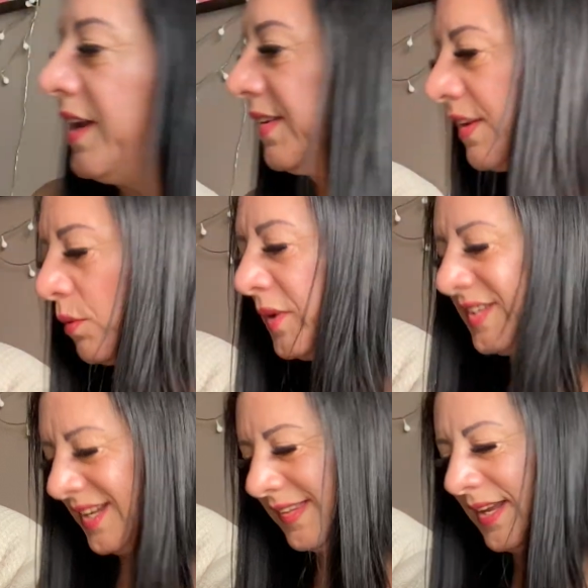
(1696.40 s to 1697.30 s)
so it
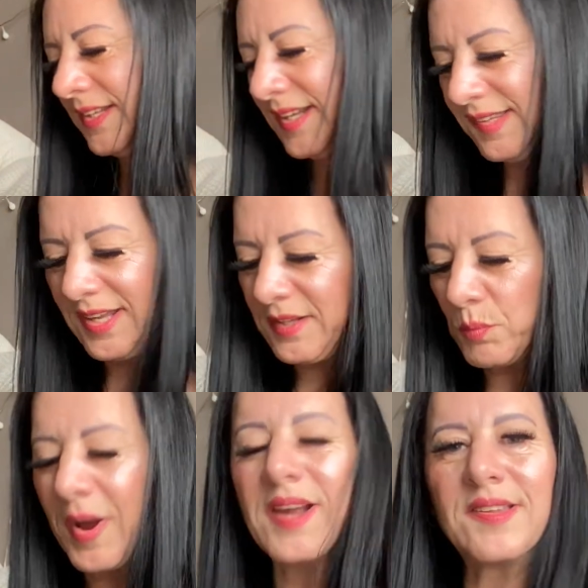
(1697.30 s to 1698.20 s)
did say the
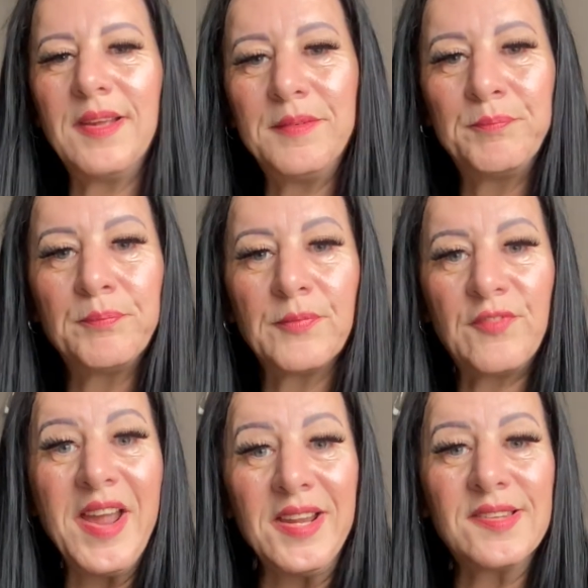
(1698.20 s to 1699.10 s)
waxing
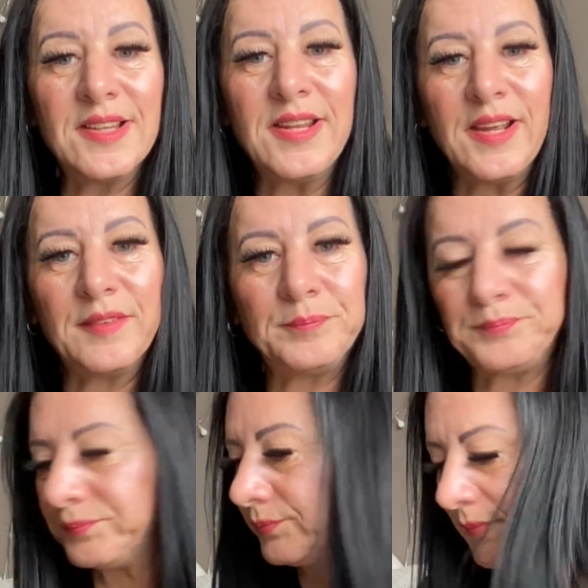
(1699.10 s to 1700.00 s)
phase, didn't it?
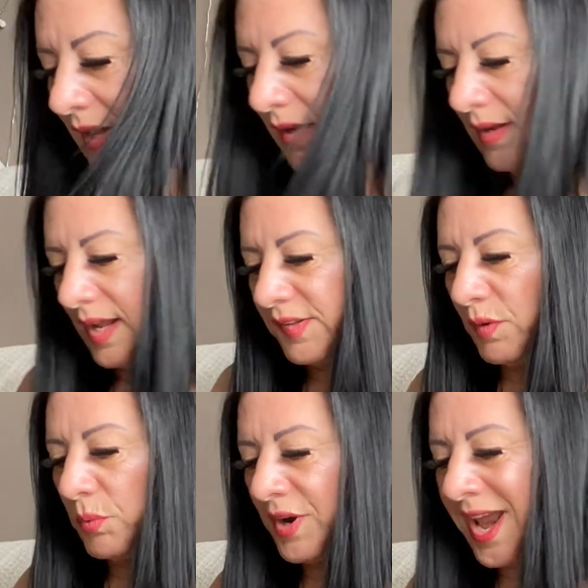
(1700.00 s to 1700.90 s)
And so
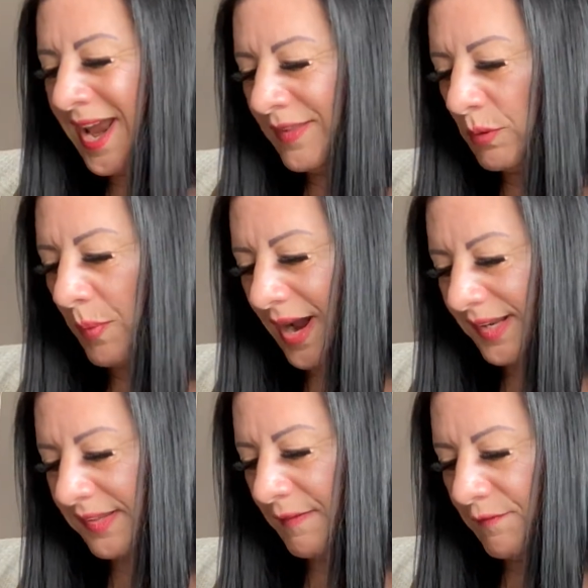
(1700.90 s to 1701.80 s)
we're in the
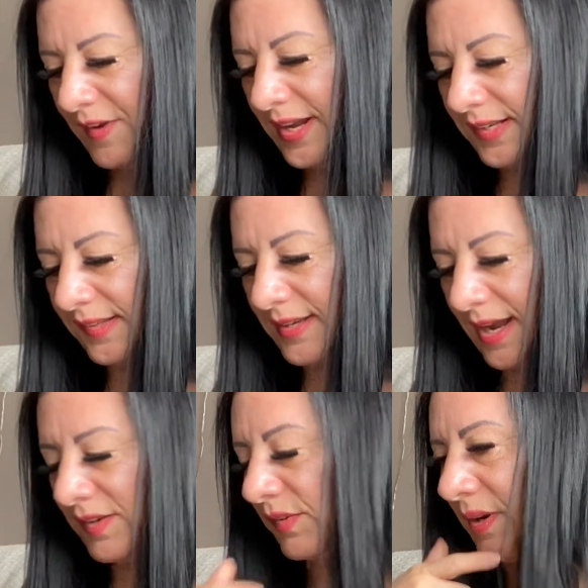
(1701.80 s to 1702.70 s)
waxing phase
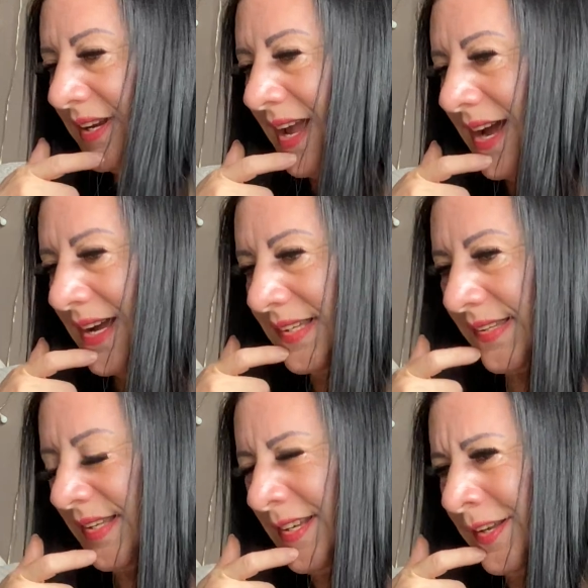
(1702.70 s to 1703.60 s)
now. So I
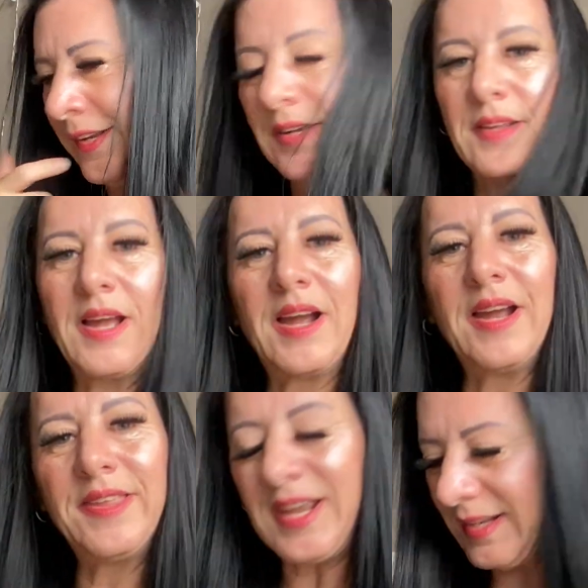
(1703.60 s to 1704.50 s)
guess I
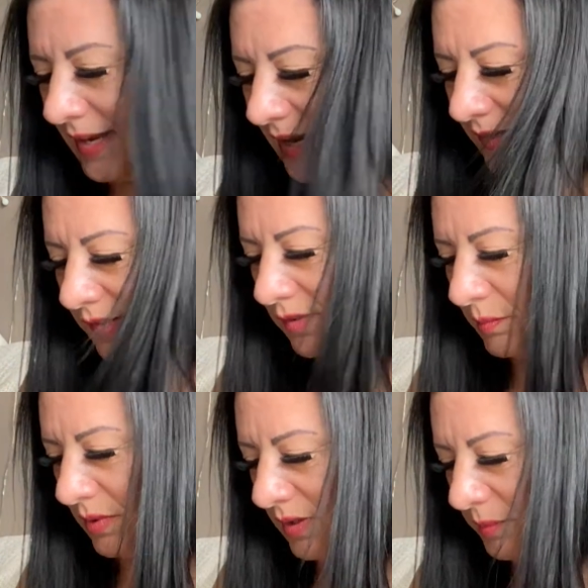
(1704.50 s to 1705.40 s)
think that ends
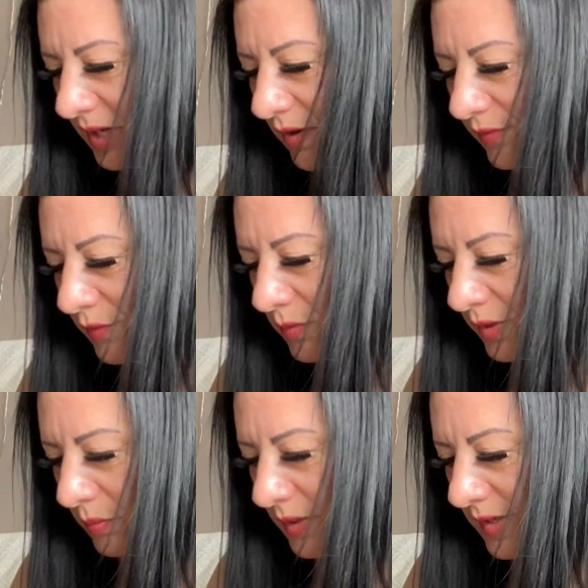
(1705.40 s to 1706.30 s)
tomorrow. Let me go
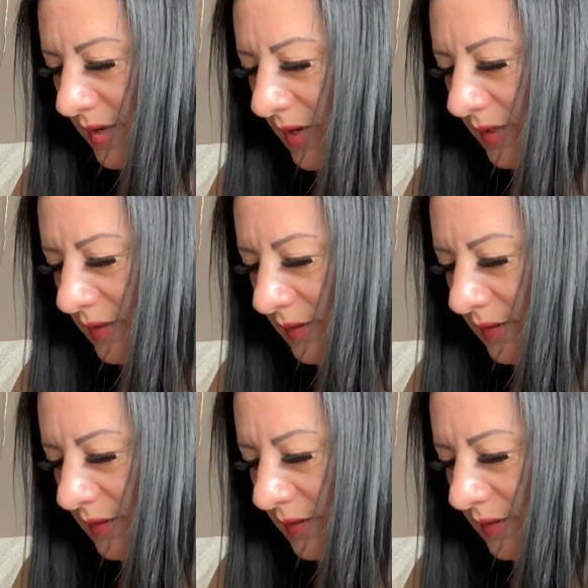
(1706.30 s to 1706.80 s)
forward one day.